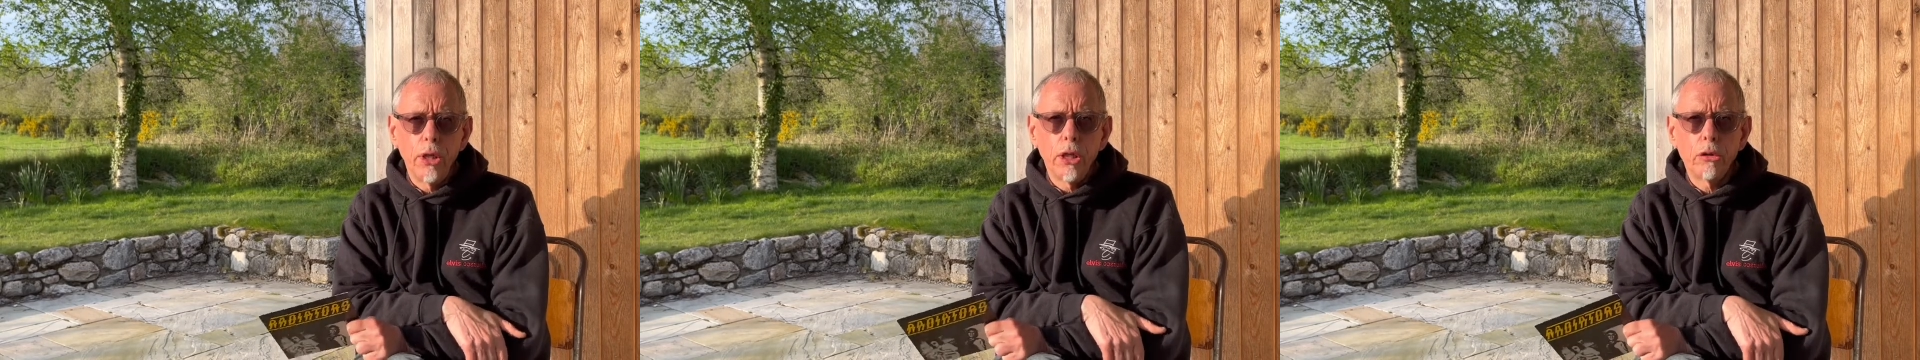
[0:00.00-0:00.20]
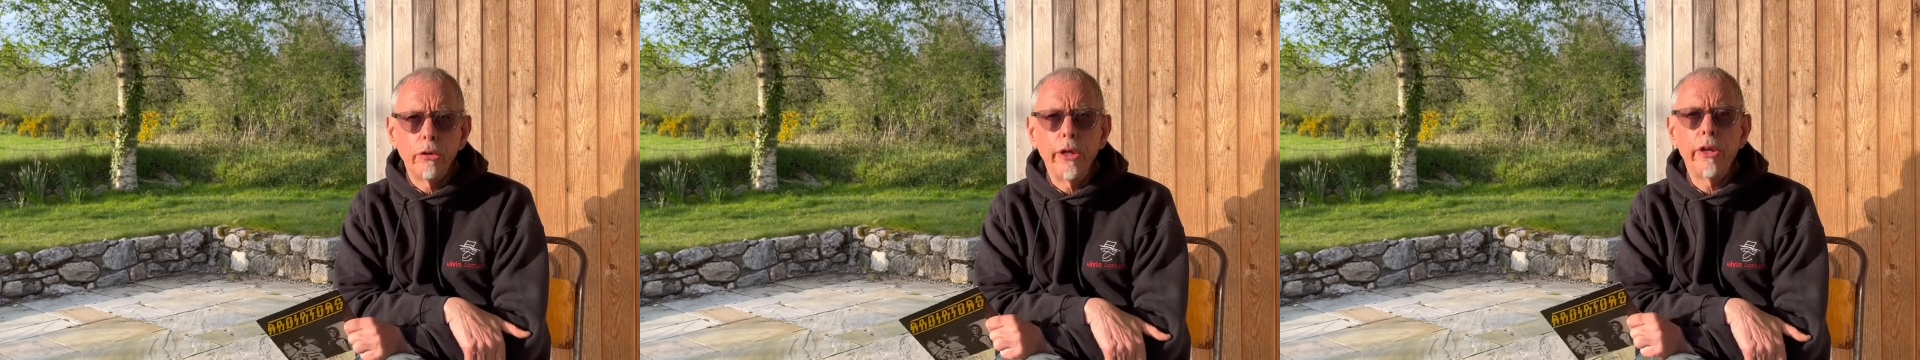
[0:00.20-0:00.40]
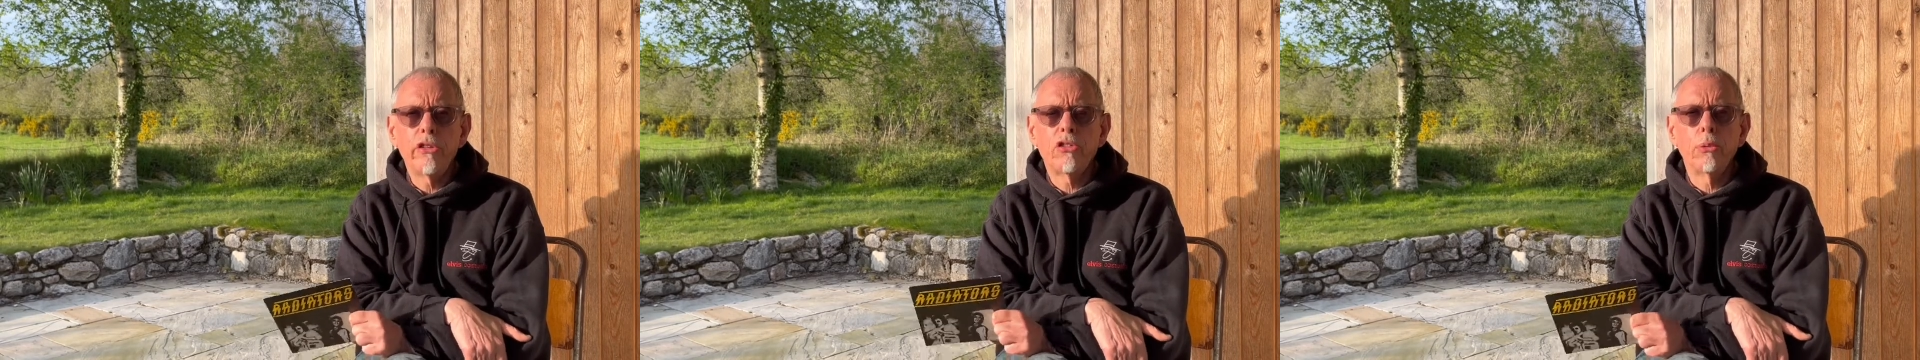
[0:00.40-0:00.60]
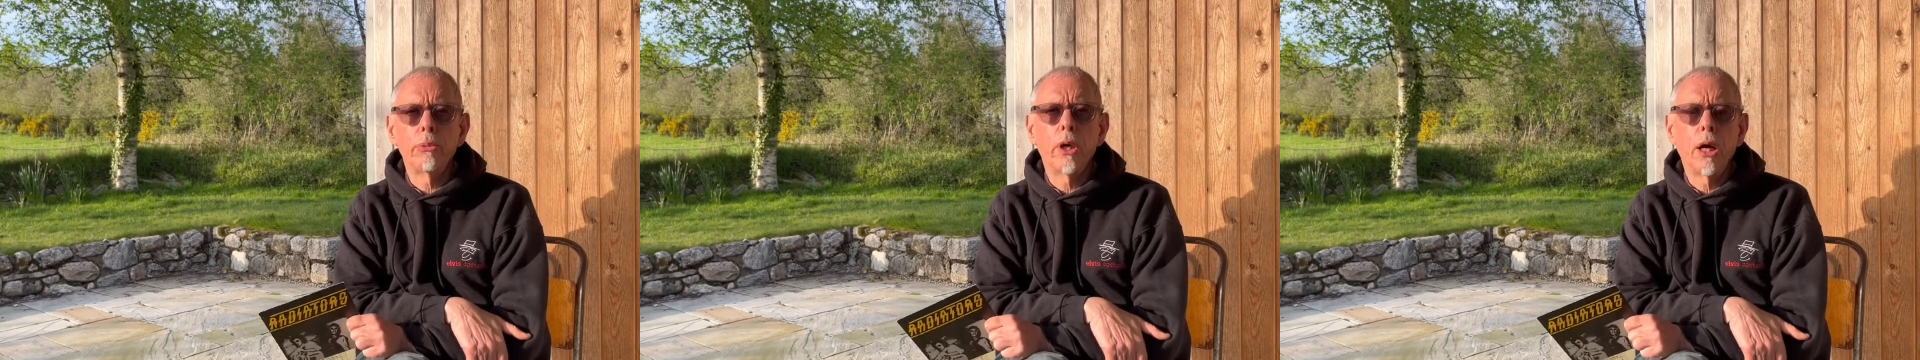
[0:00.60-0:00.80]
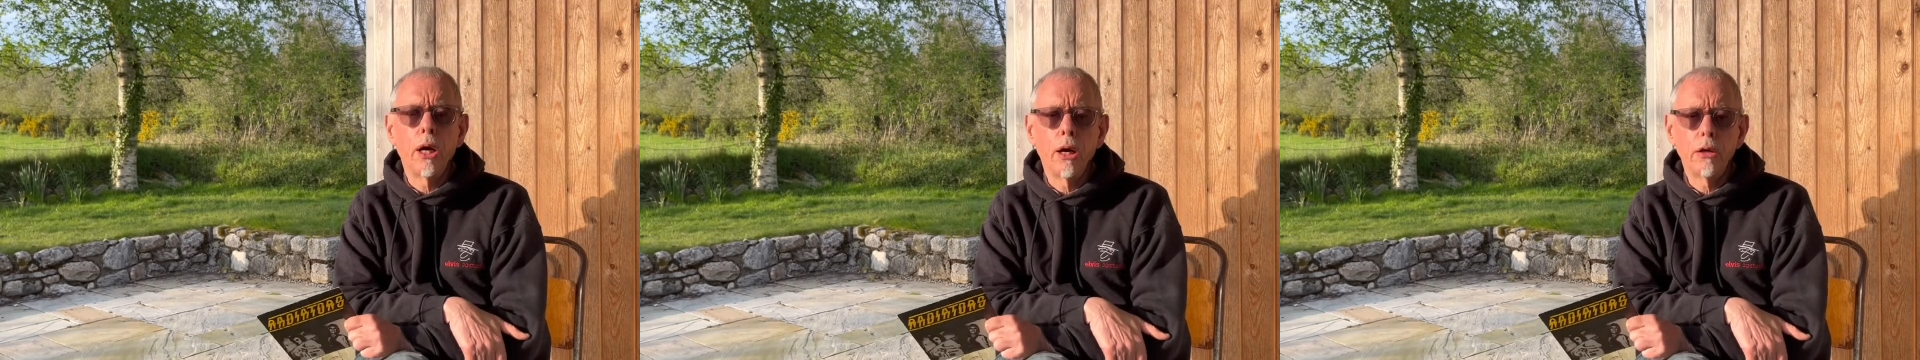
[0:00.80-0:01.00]
greetings from the
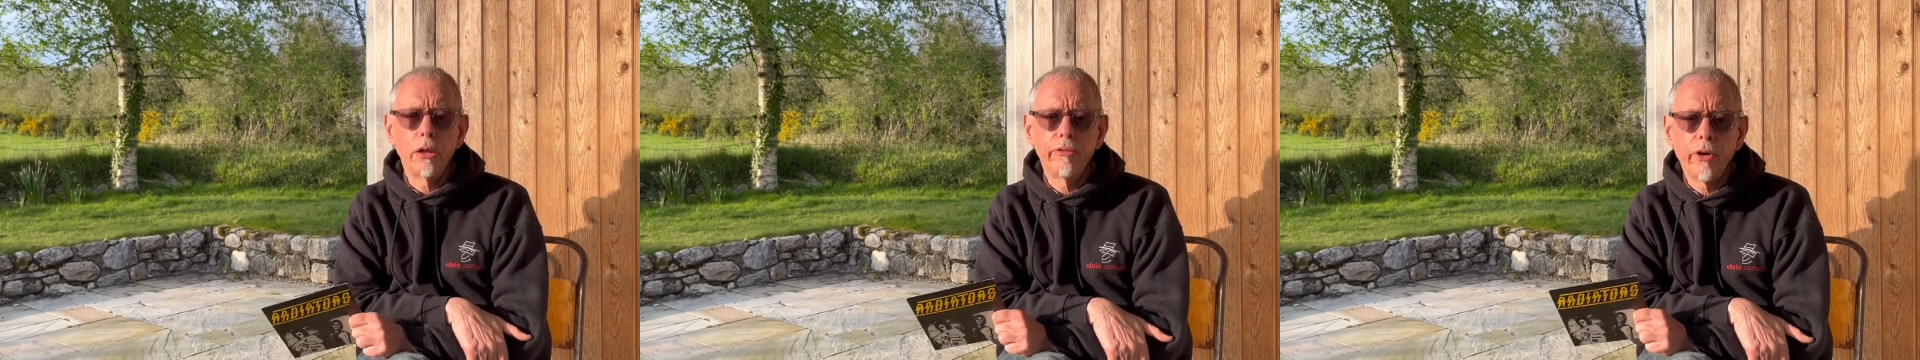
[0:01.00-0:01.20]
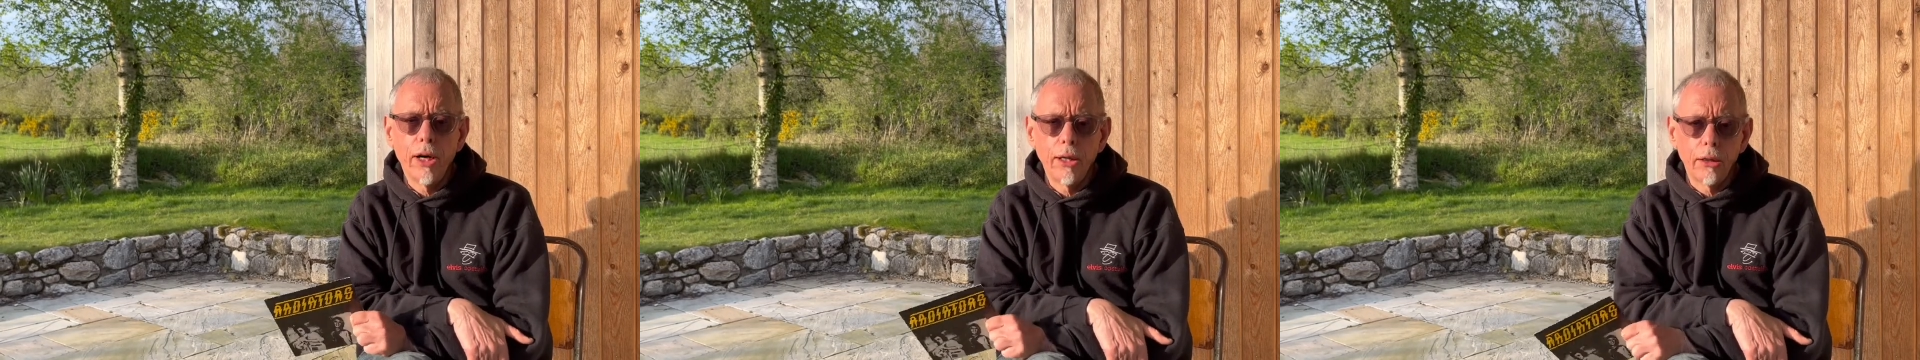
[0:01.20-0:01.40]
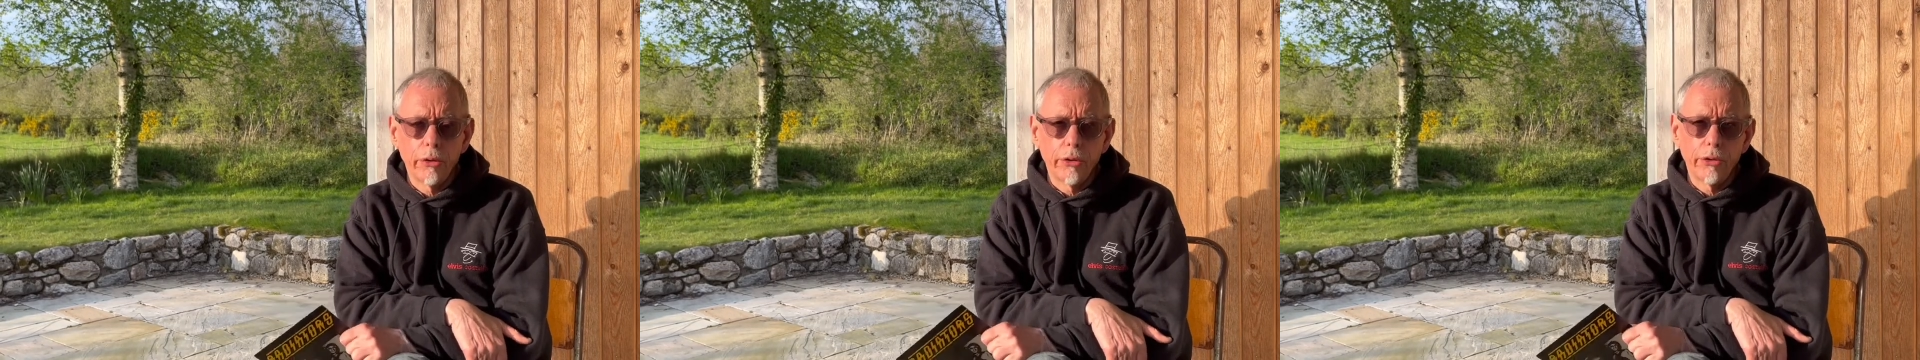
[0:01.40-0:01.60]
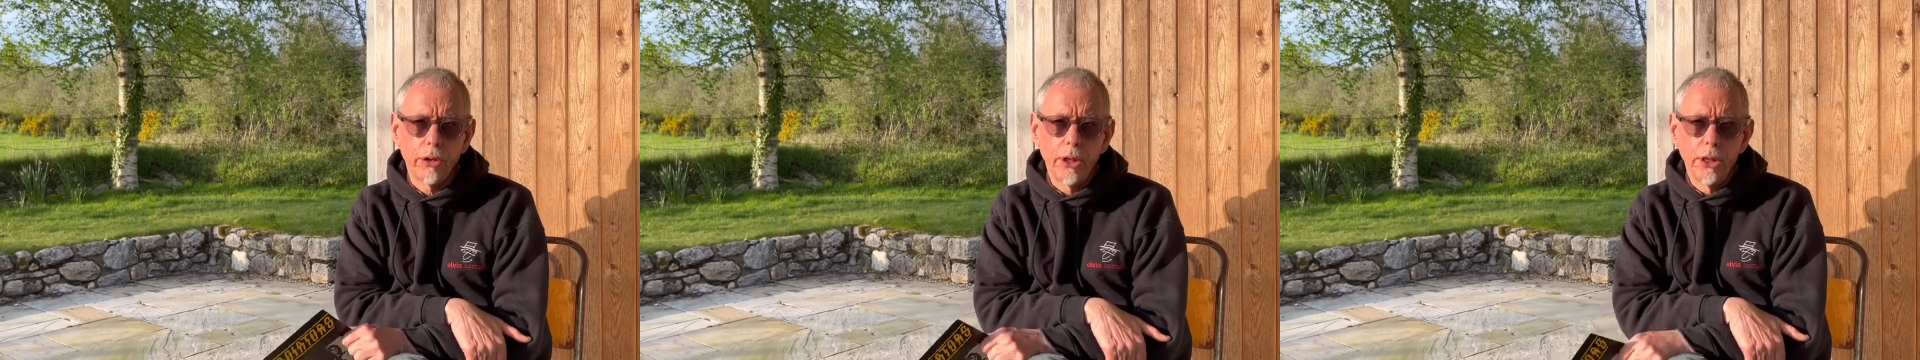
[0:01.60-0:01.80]
heart of Ireland.